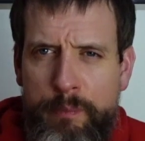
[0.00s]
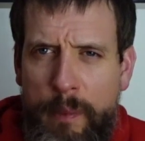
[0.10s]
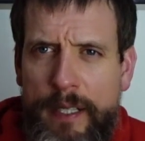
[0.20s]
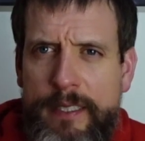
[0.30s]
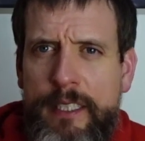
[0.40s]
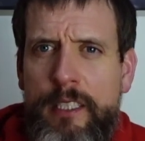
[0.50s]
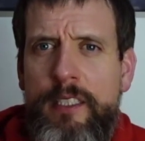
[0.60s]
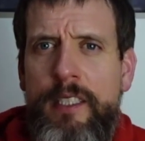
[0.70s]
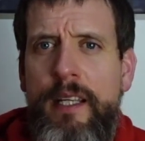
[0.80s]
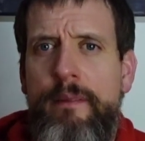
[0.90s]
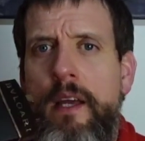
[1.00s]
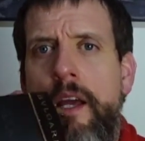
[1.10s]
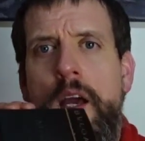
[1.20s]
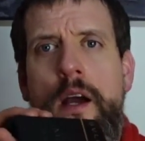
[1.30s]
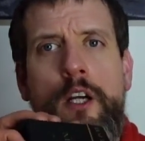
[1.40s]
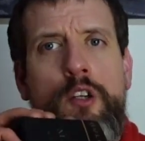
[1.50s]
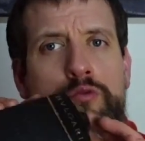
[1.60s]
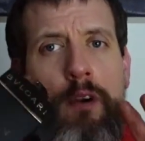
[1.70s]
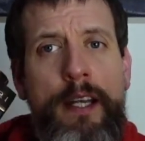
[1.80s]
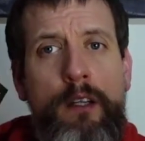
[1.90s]
spiciness in it.
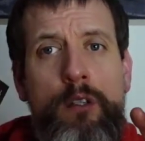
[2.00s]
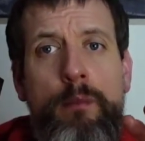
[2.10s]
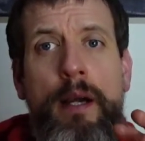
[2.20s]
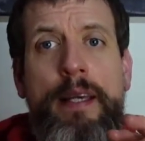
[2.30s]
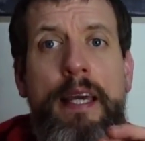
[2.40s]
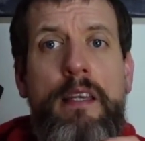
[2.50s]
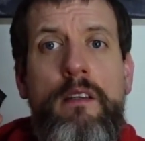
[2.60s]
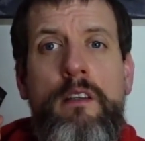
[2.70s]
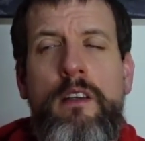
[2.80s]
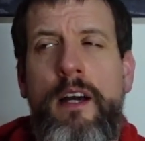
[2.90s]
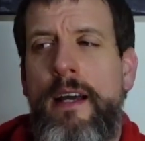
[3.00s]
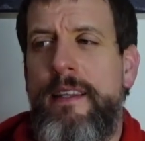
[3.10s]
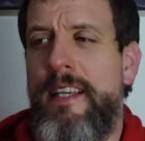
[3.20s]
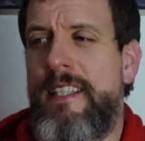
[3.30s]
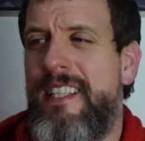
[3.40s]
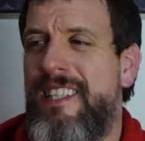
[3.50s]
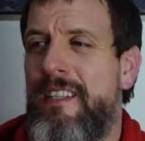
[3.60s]
Great little number. Again, this